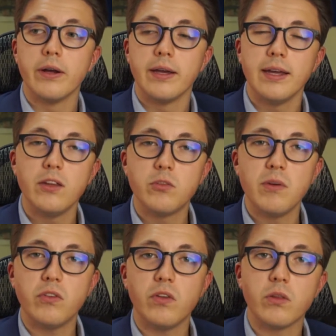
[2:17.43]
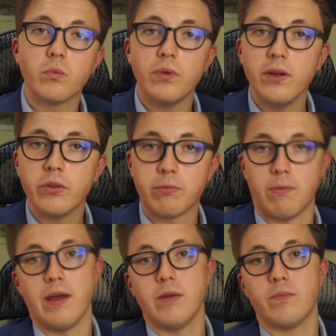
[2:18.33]
he's missing the real
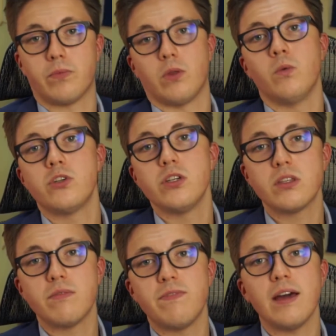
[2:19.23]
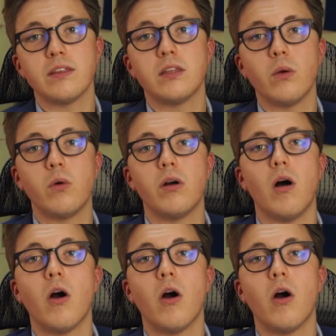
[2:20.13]
threat, which is the fact that there were